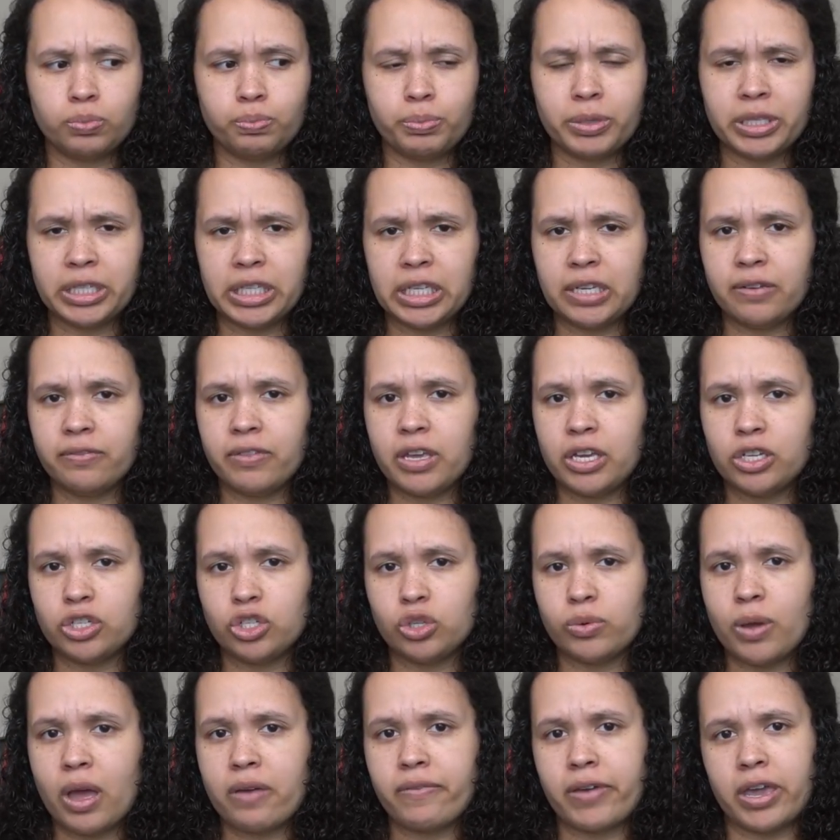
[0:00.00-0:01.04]
believe they
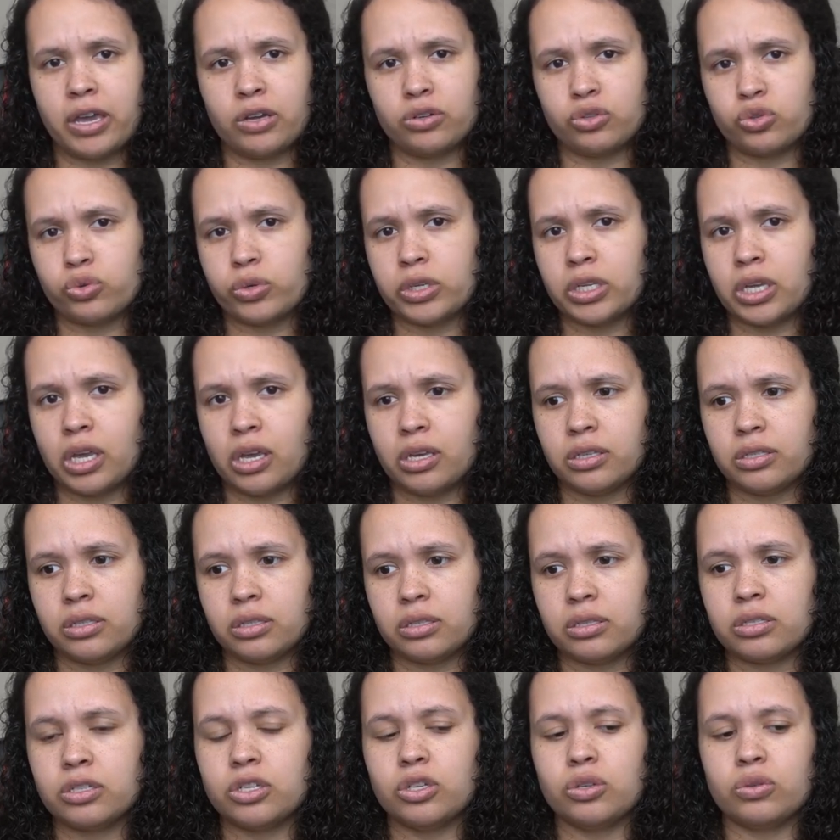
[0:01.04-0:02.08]
do have Android
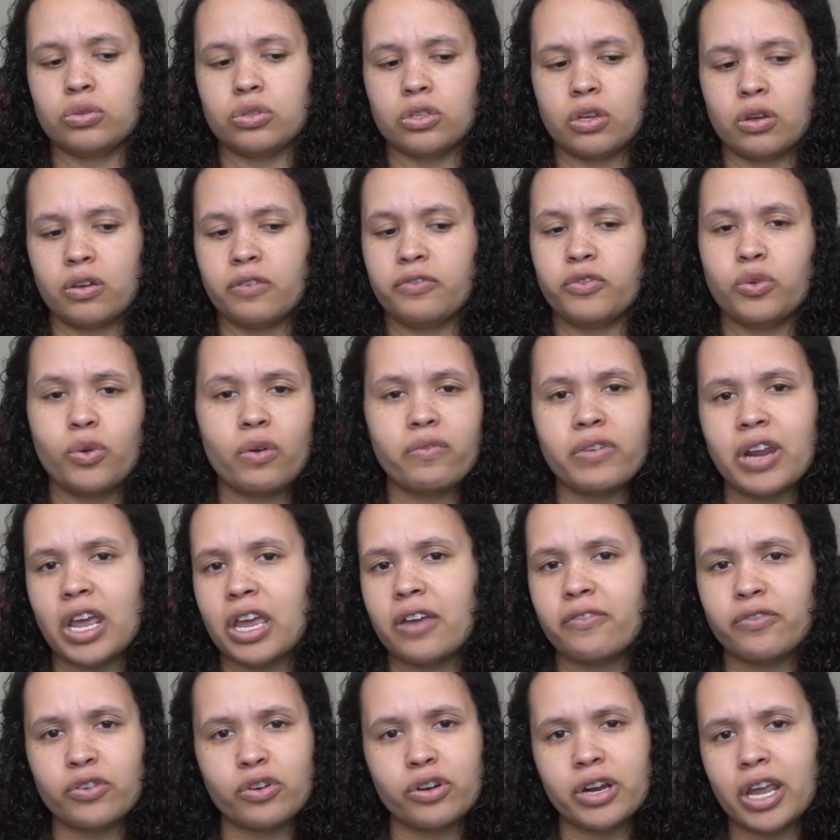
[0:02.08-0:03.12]
cases too, so if, you have an,
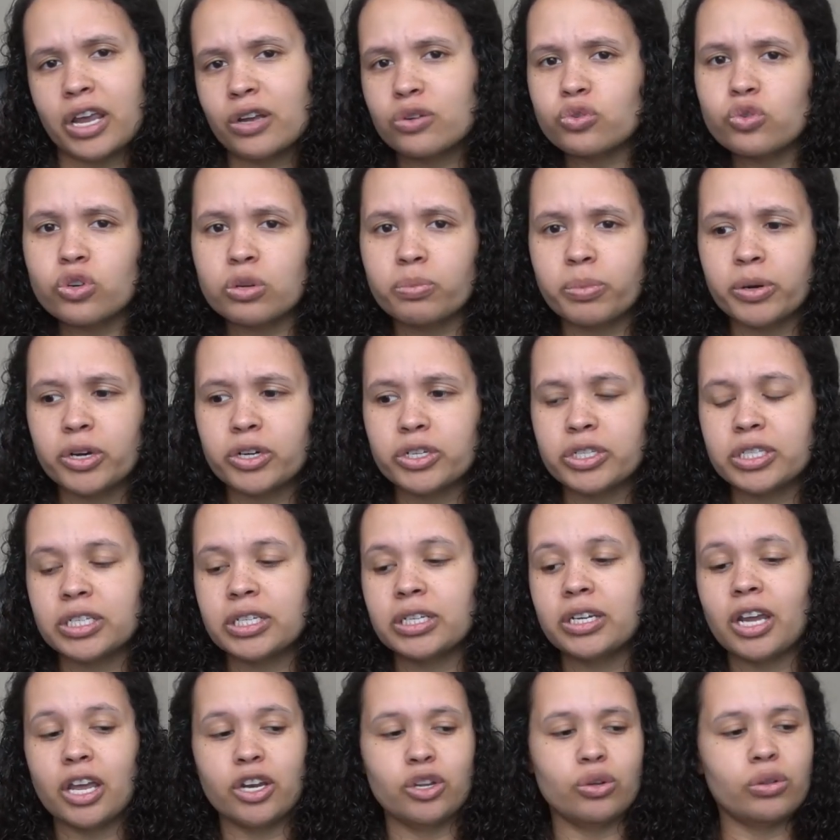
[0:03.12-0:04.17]
if you're an Android person
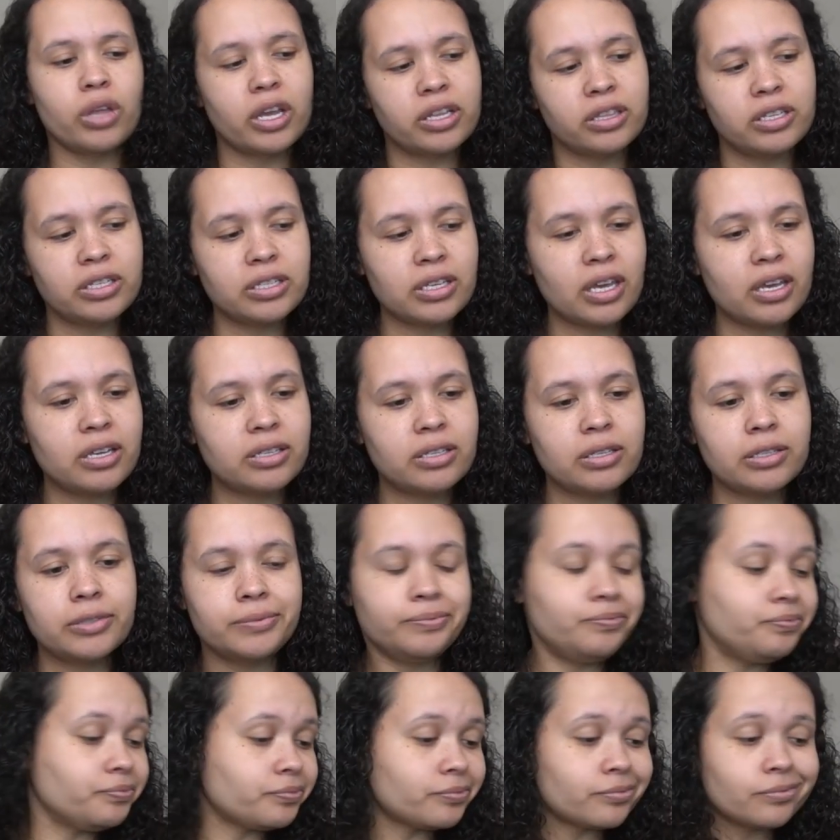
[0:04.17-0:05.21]
and you like these cases,
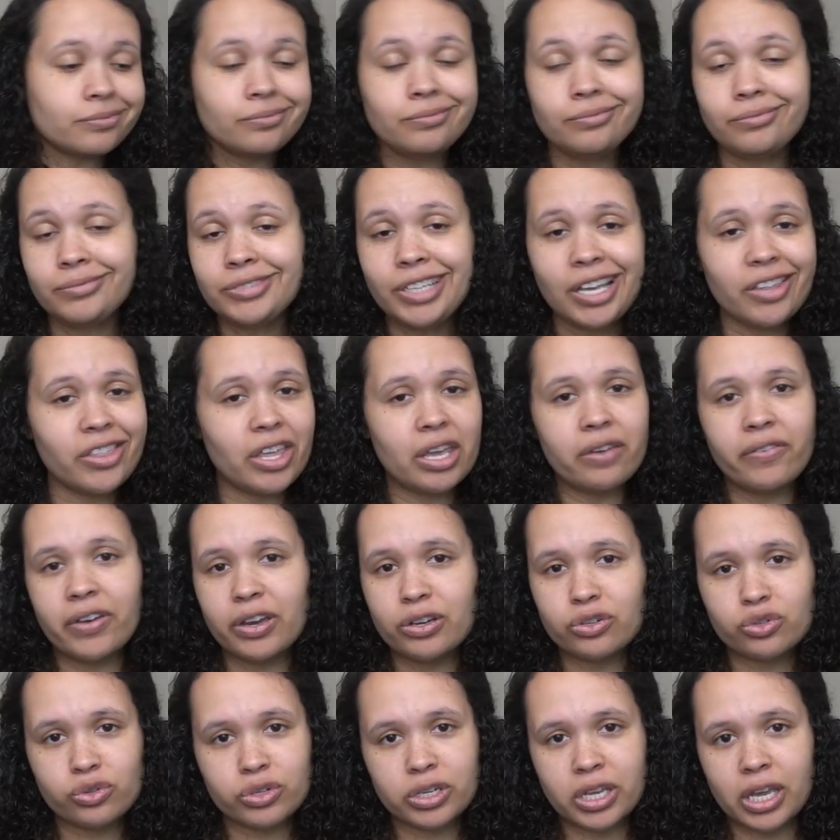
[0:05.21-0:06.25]
they have
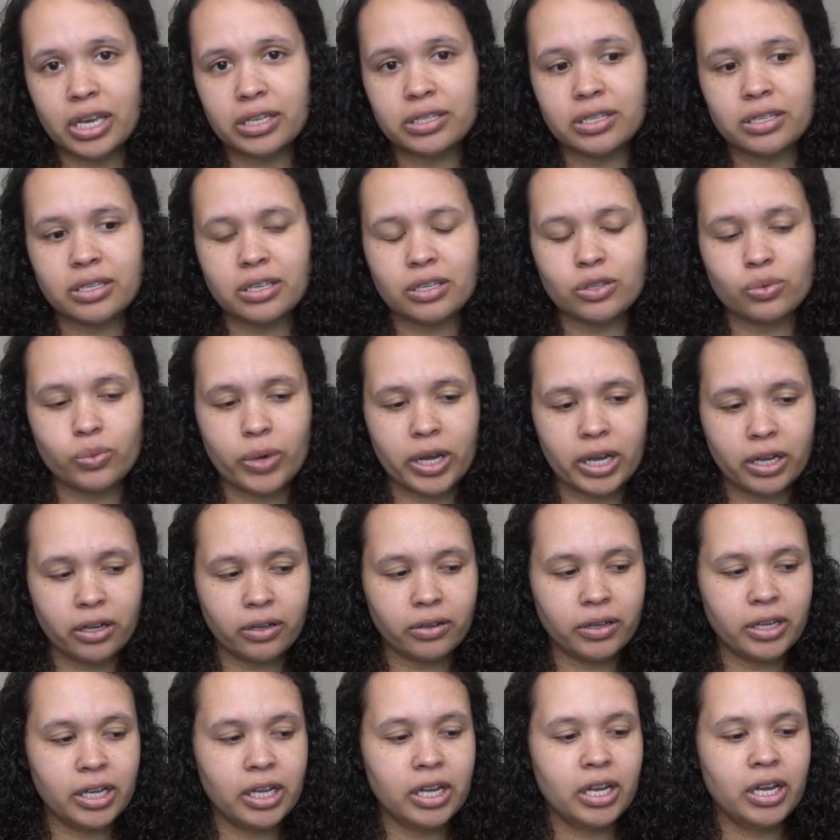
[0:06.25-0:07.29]
Android cases as
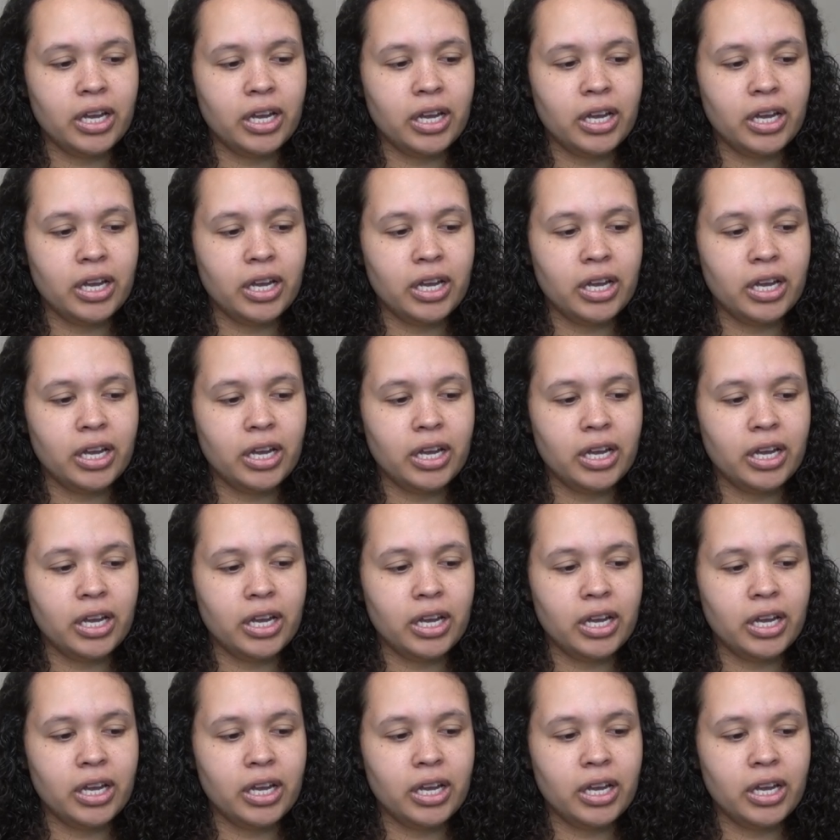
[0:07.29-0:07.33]
well.